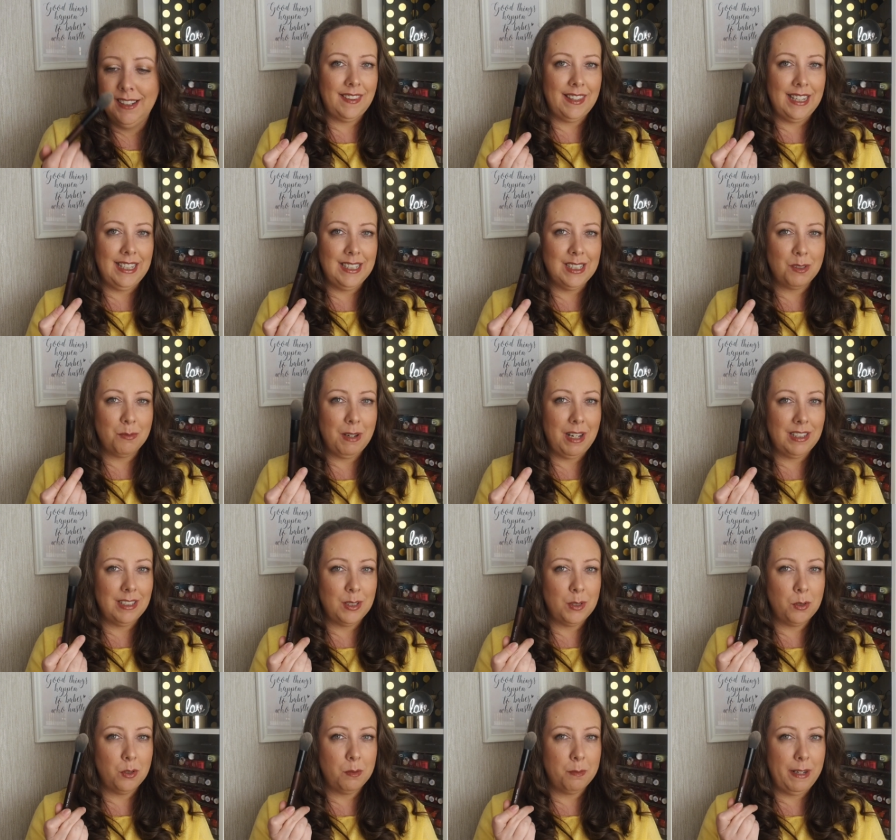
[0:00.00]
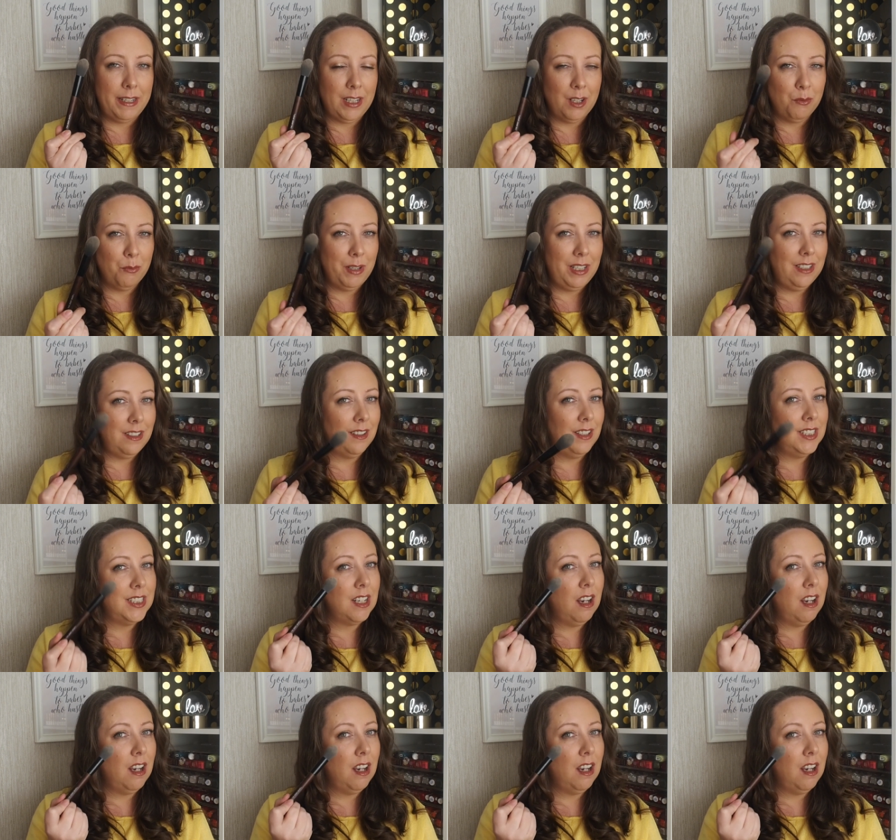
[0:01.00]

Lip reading: I think as well, this would make a really nice